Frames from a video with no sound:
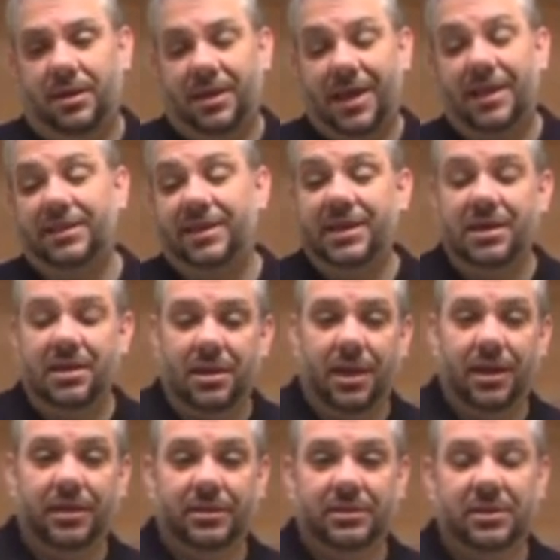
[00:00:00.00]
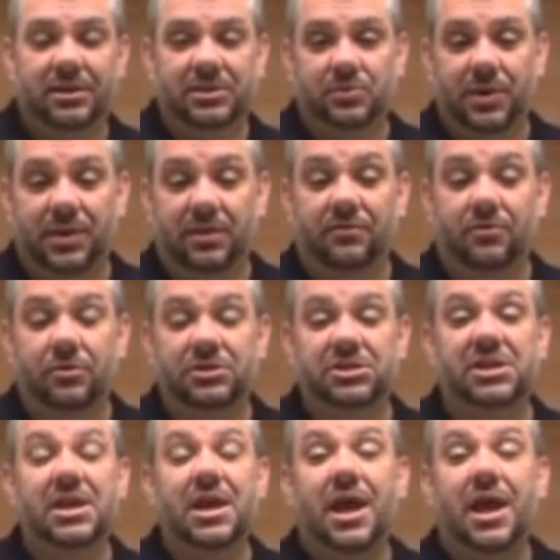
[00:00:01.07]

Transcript: galley and as well, of course,